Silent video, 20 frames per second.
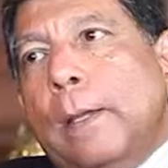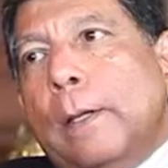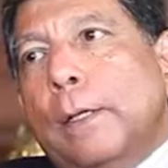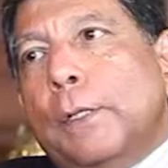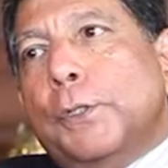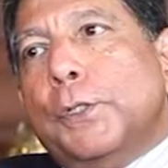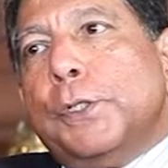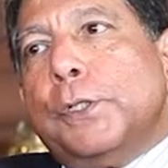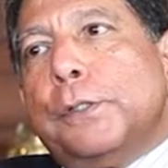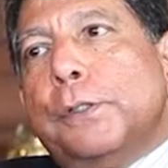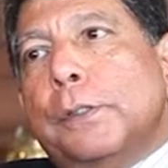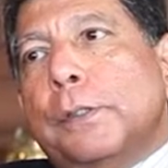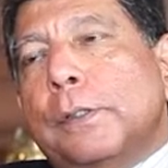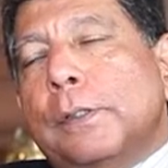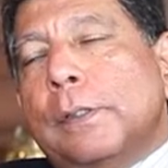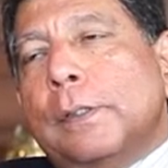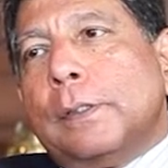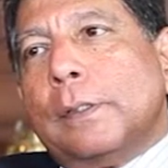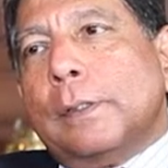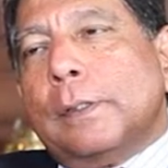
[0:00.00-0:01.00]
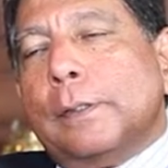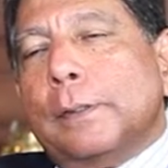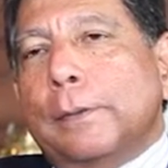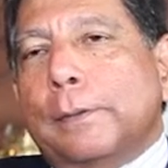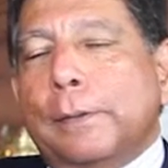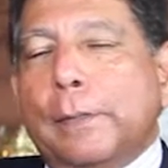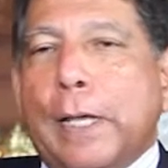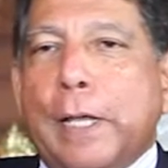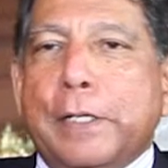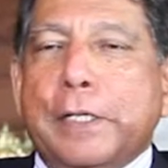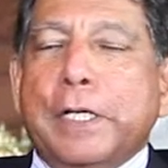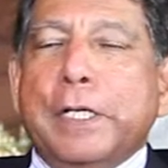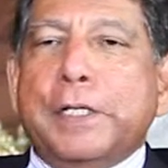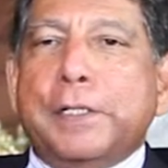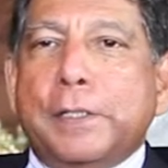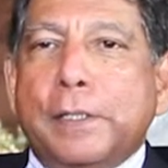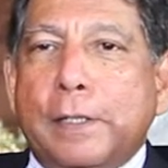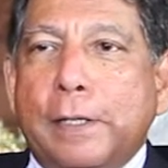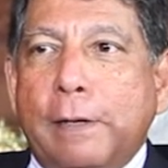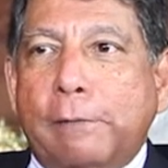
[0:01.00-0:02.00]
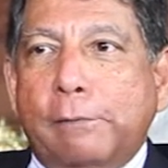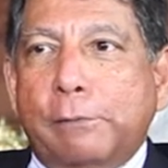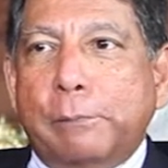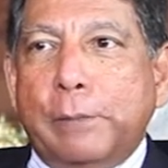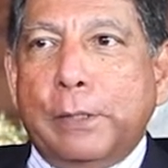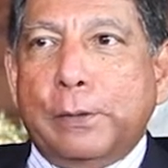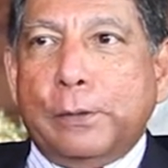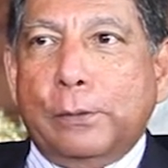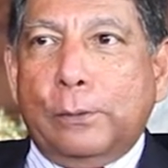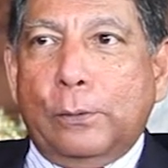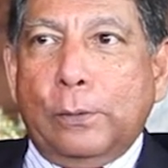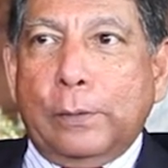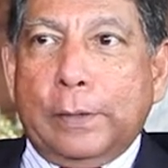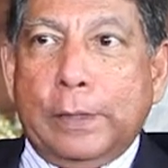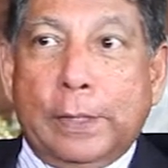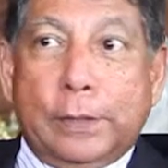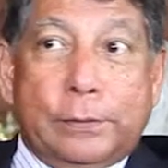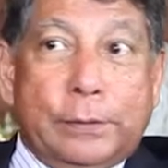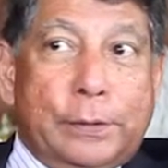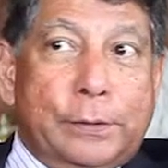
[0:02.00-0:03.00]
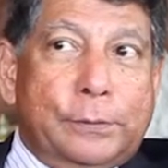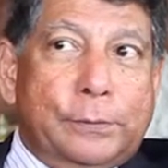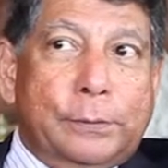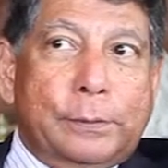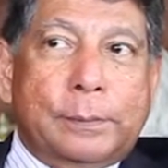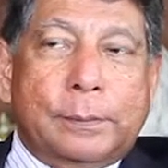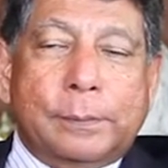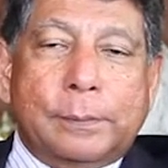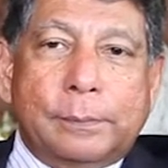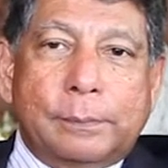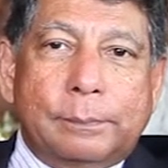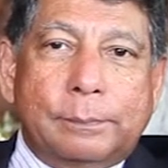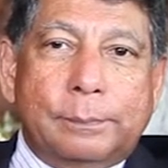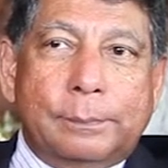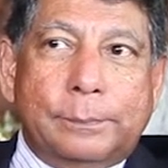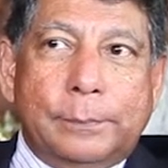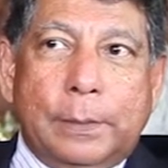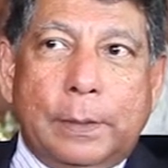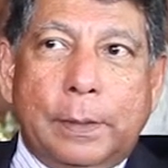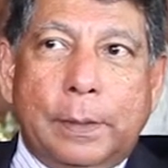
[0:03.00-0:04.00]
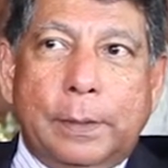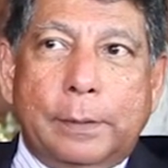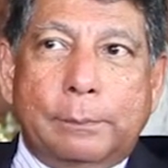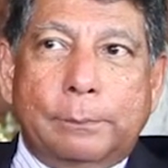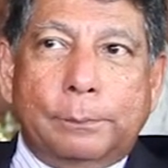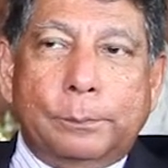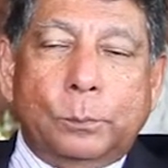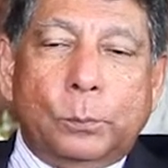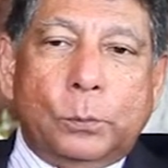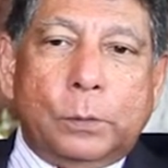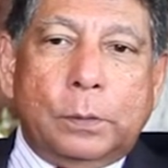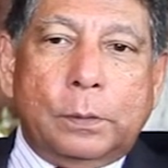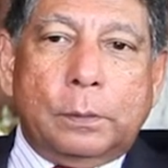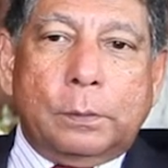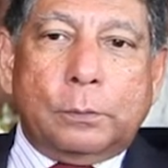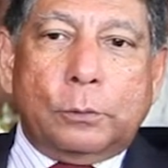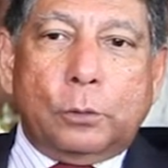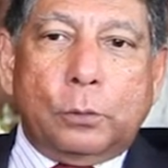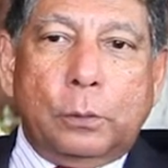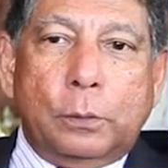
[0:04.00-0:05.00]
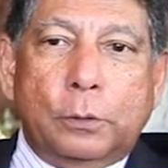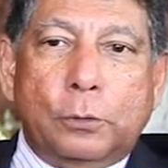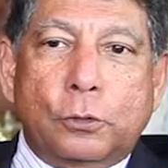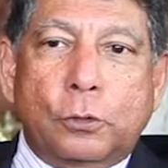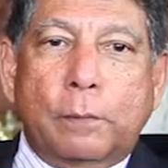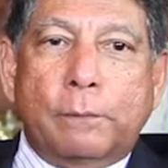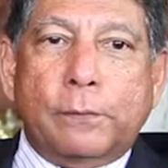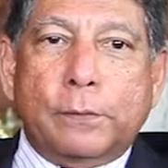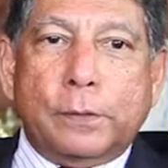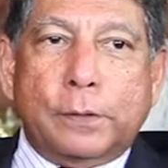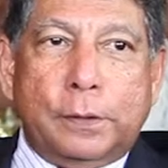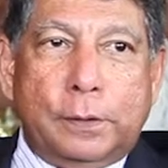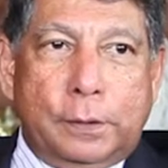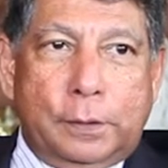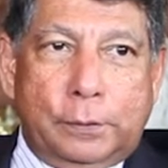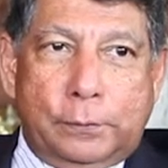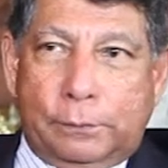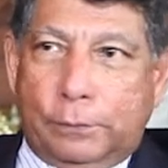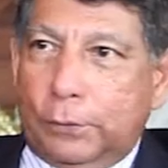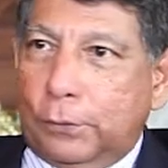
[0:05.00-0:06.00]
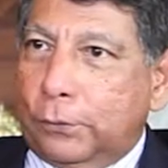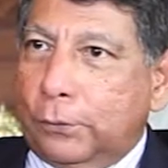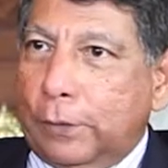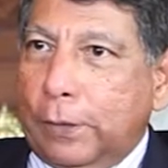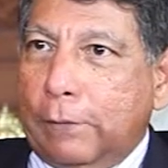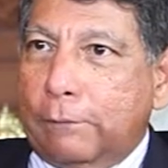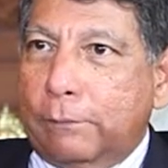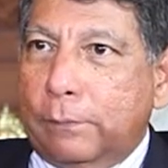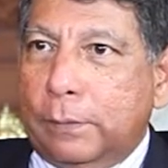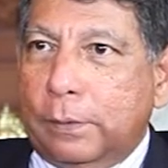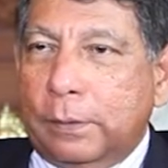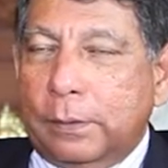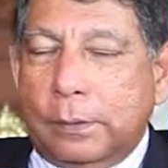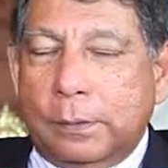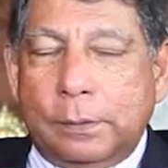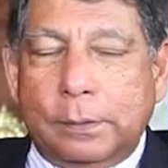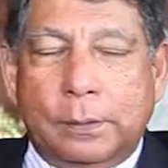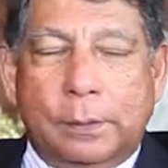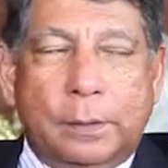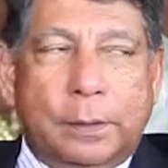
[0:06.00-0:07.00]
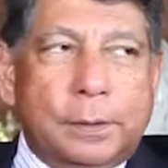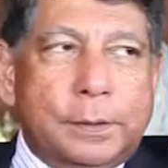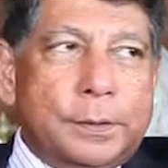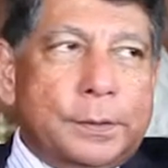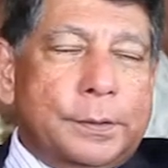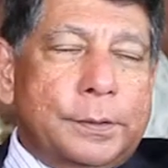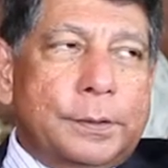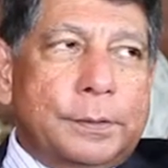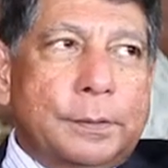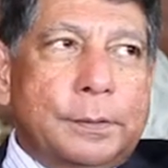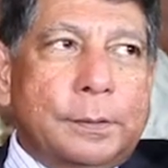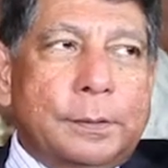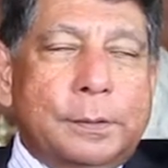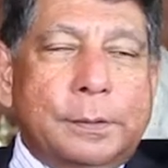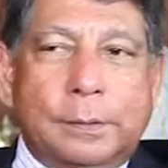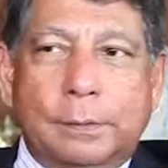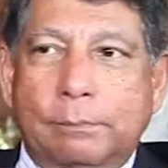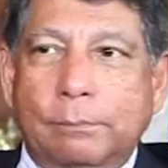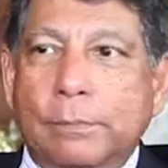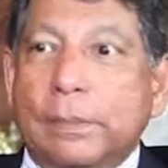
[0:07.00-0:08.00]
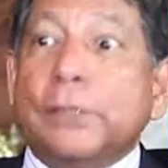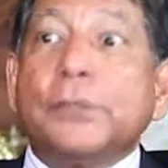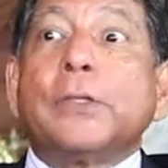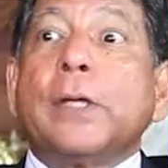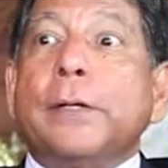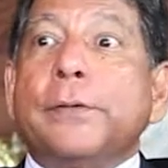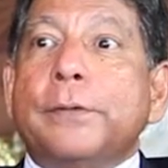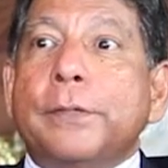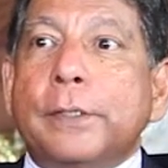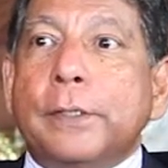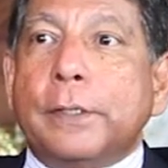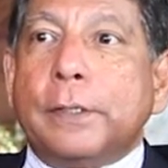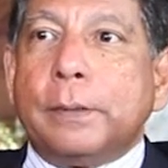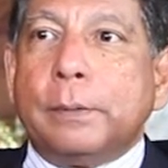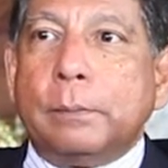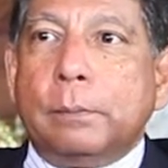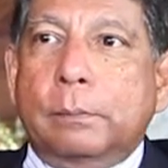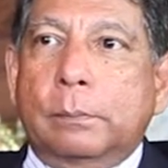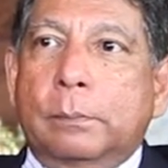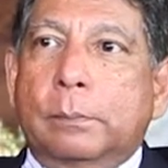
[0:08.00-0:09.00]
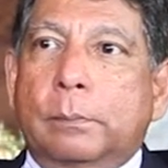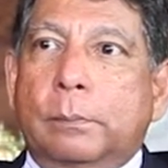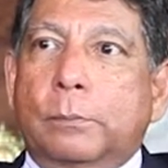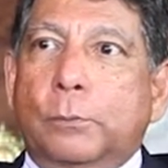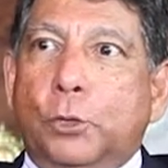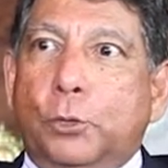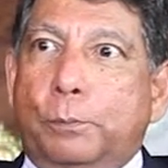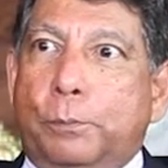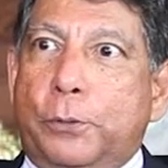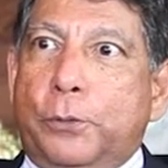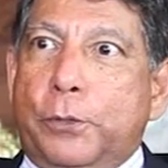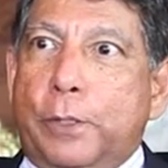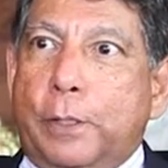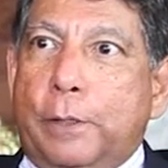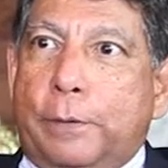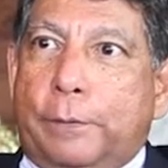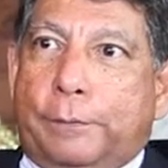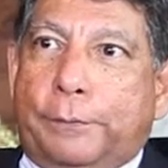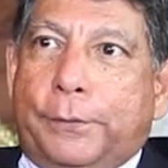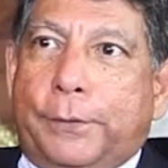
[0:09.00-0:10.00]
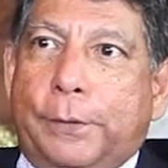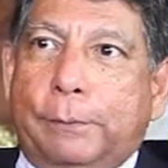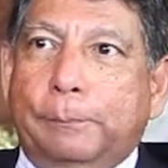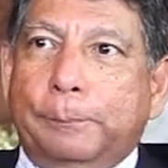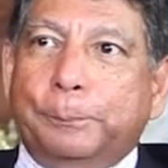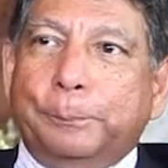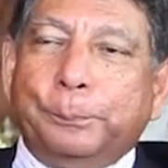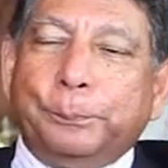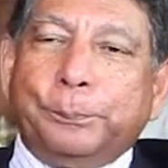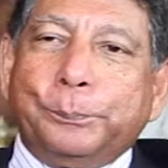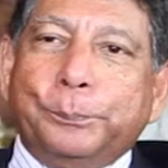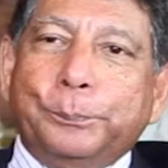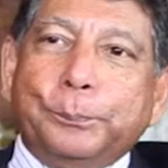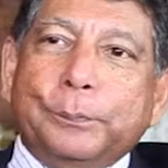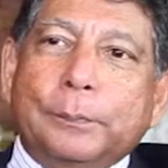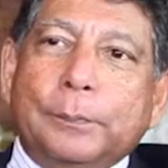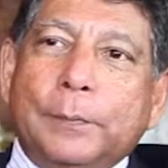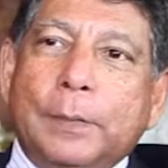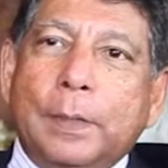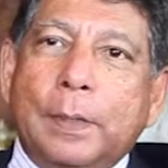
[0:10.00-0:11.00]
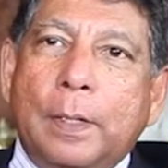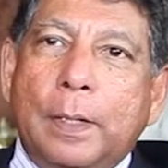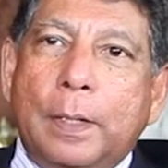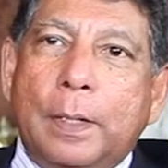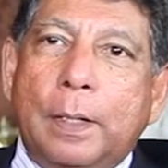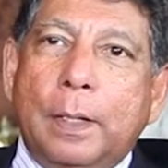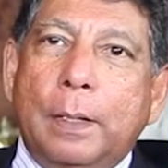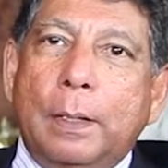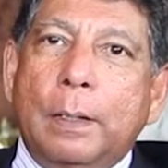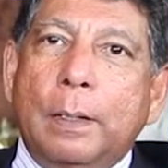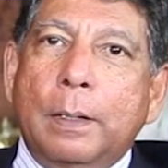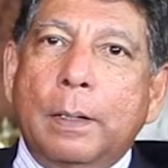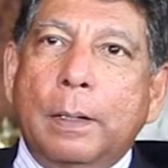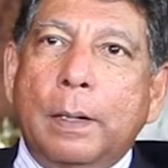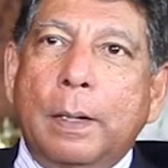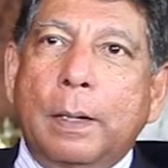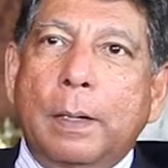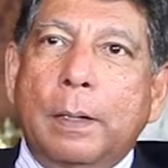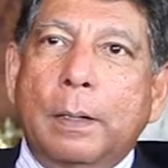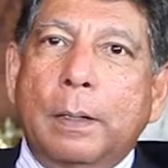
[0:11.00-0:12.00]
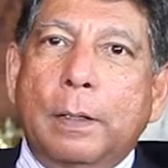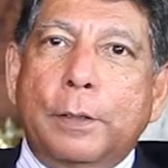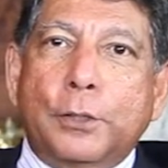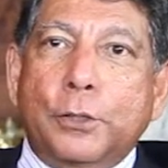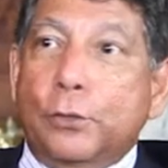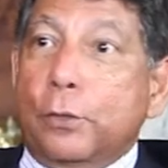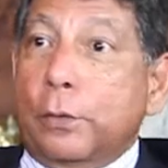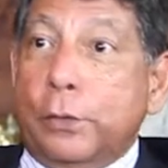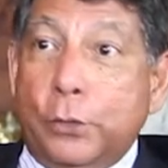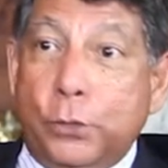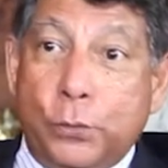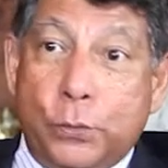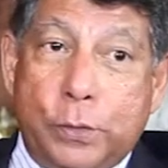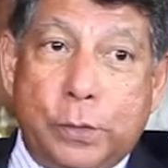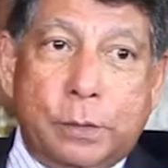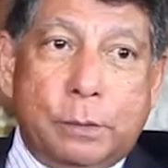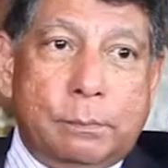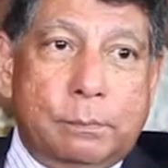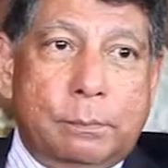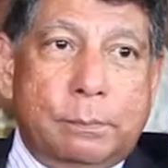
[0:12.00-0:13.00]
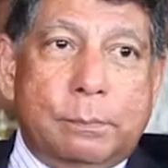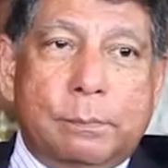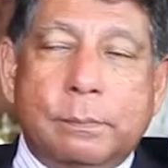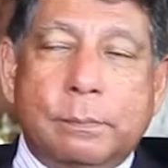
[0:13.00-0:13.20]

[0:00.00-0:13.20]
It is an intergovernmental organization, right? So the sovereignty of each government, so on, each country, is preserved. Mm-hmm. It is not a union.